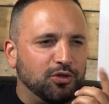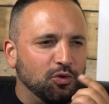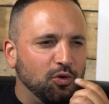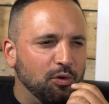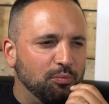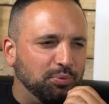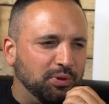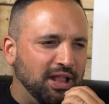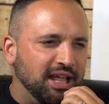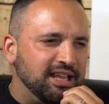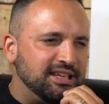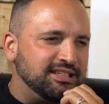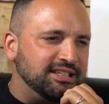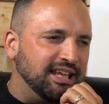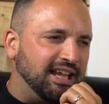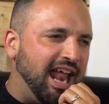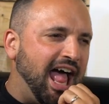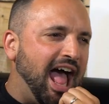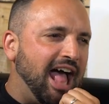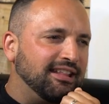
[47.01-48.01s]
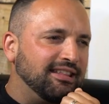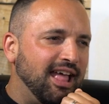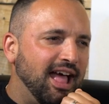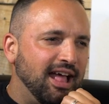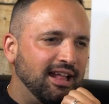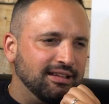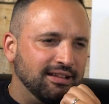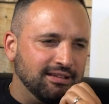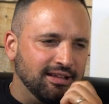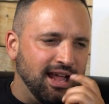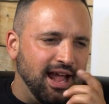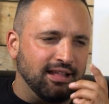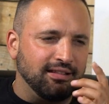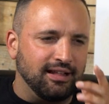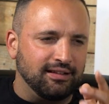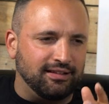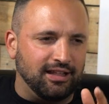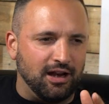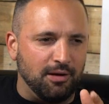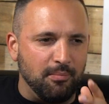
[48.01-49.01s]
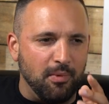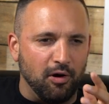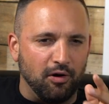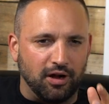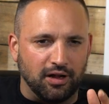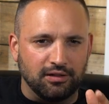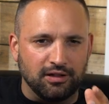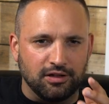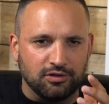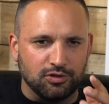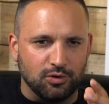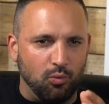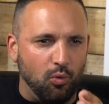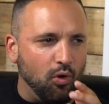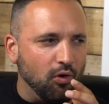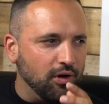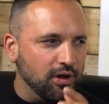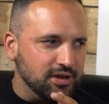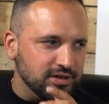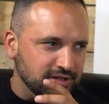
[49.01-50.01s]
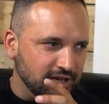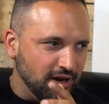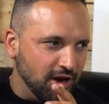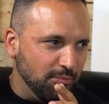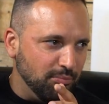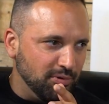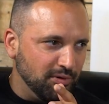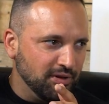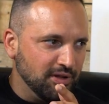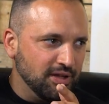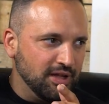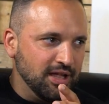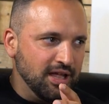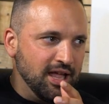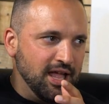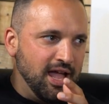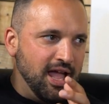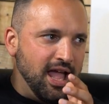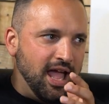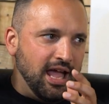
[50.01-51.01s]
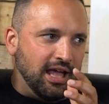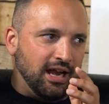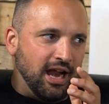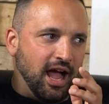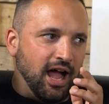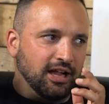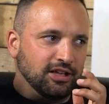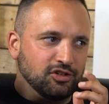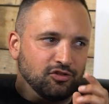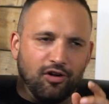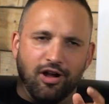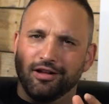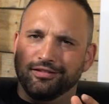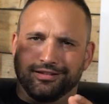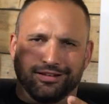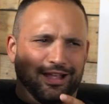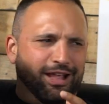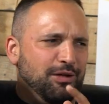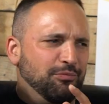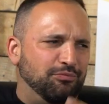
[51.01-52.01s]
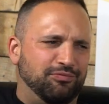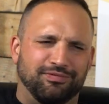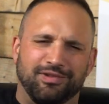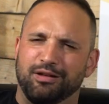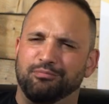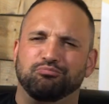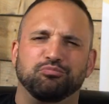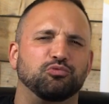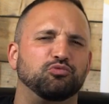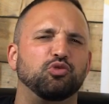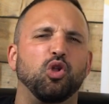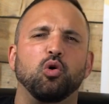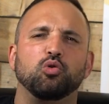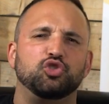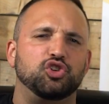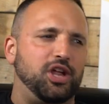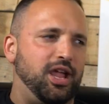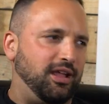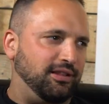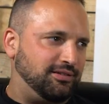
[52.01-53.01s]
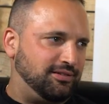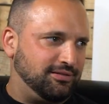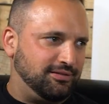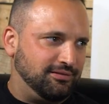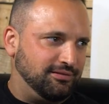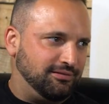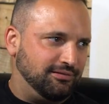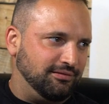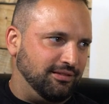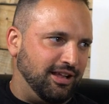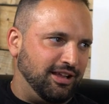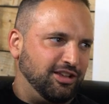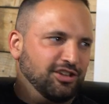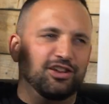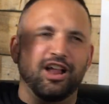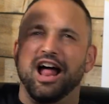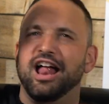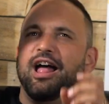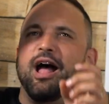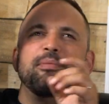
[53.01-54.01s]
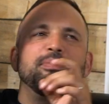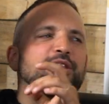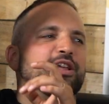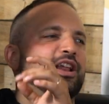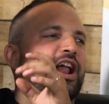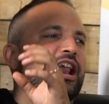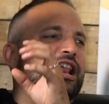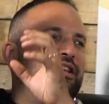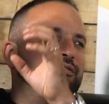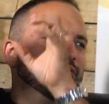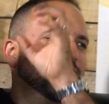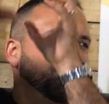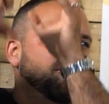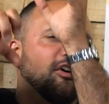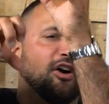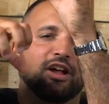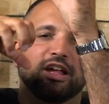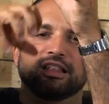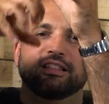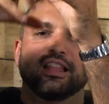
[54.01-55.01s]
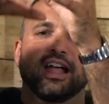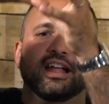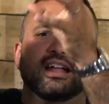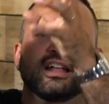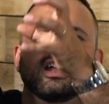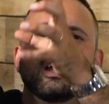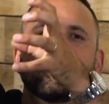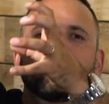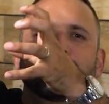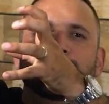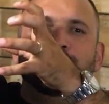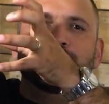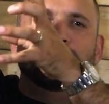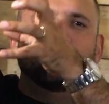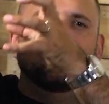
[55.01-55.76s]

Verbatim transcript: to a that place bitch. that had that, and they had like that American Ninja Warrior setup, and I tried to it, like no chance. Like you know, I, I am not even fucking like. What was that? I